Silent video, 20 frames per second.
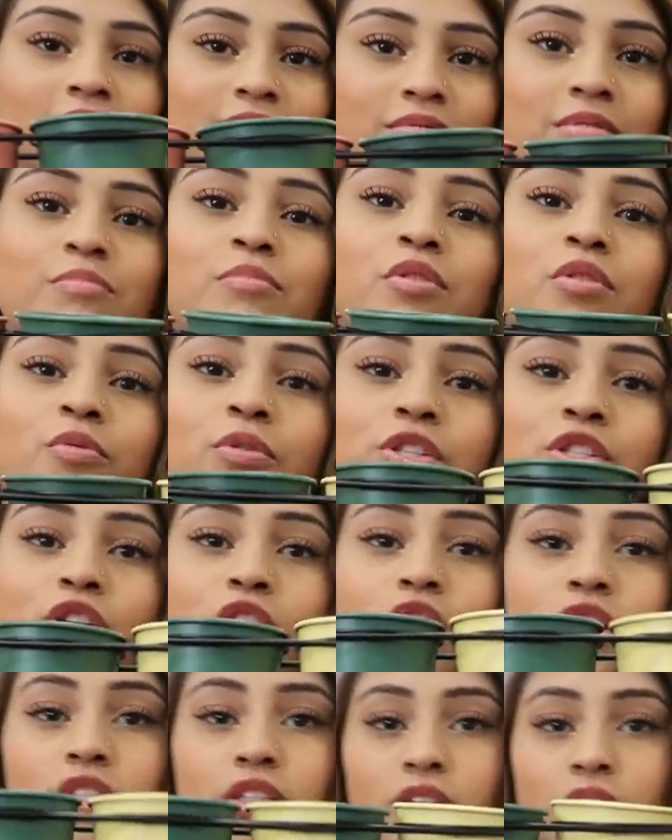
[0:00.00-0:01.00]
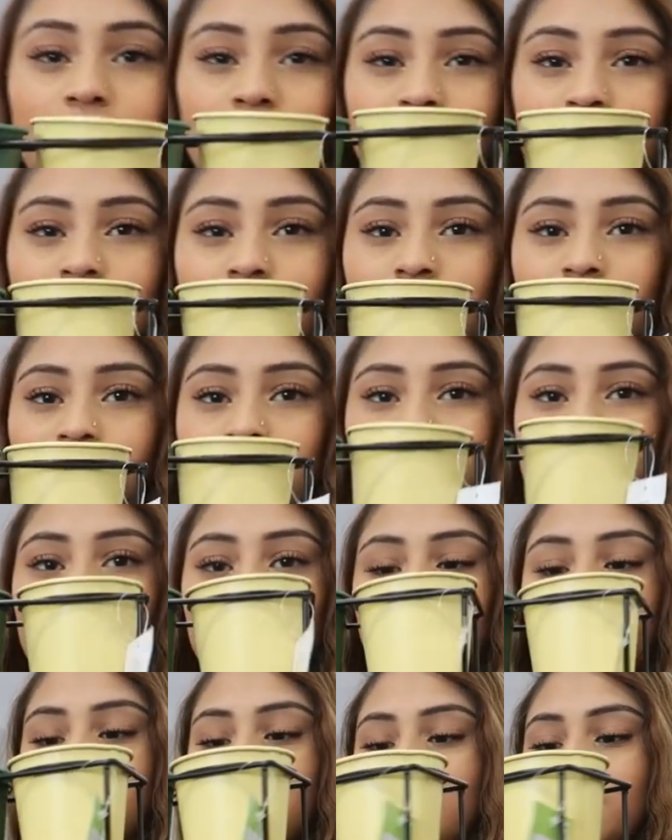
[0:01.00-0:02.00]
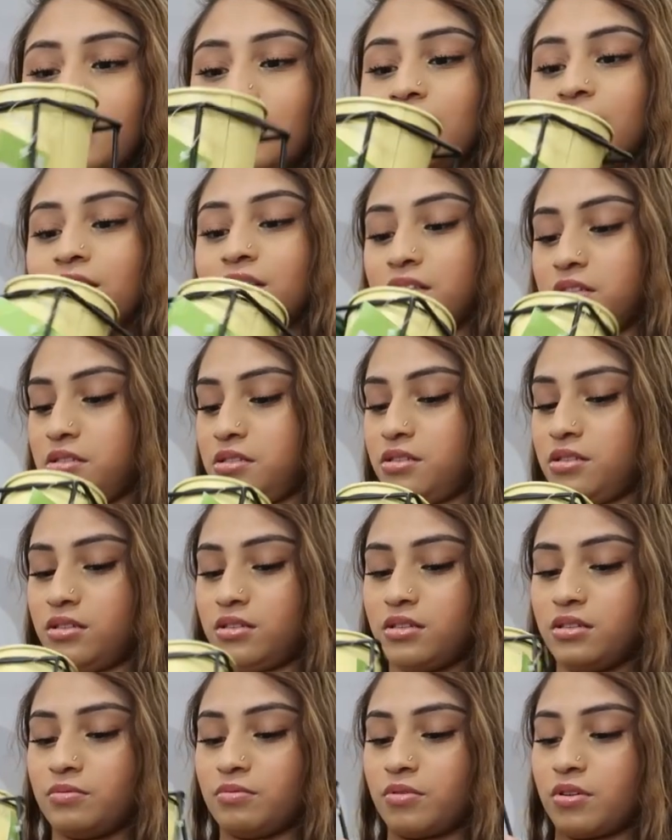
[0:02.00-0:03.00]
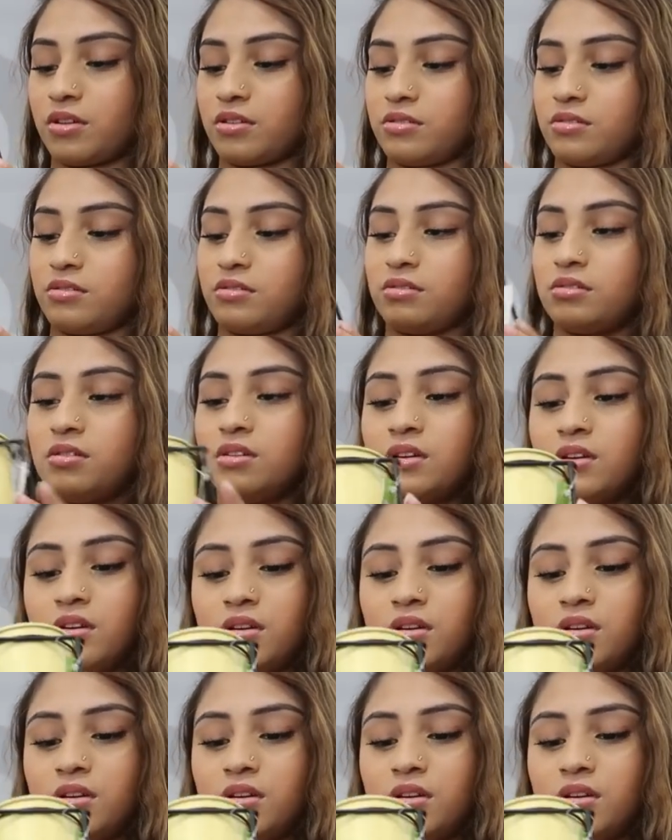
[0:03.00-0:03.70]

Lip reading: Remember we talked color? Yeah, I like this. This is nice.